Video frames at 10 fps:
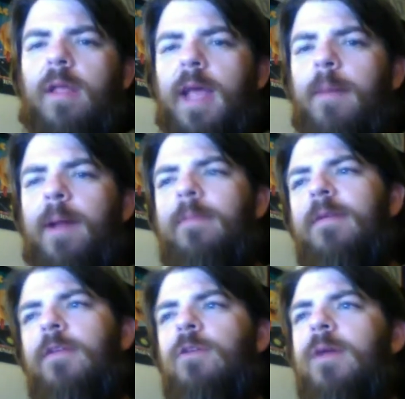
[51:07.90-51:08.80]
Yeah, but
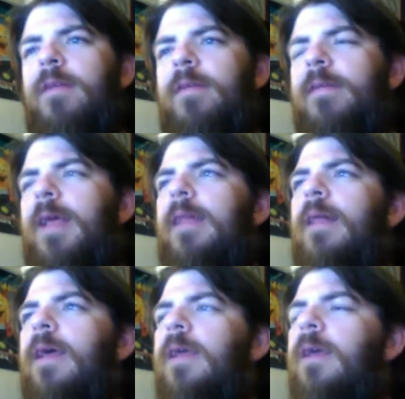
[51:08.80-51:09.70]
you could just say
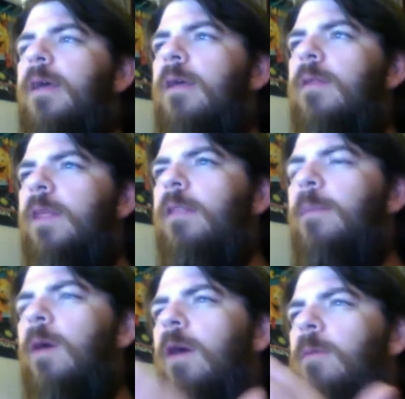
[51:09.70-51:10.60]
like the
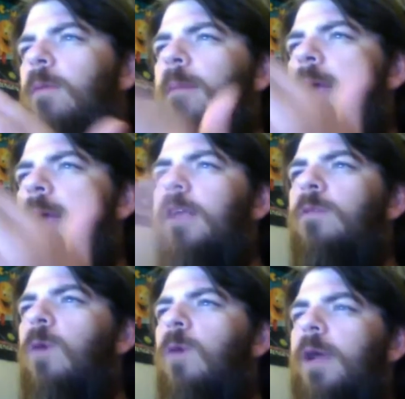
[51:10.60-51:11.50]
part where Mikey's
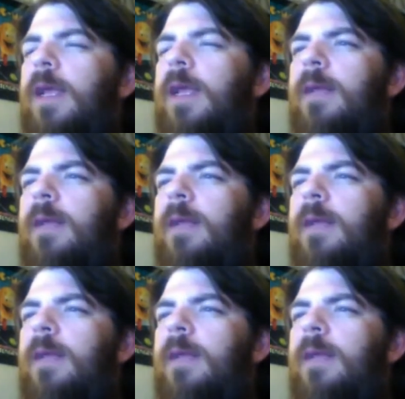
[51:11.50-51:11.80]
walking.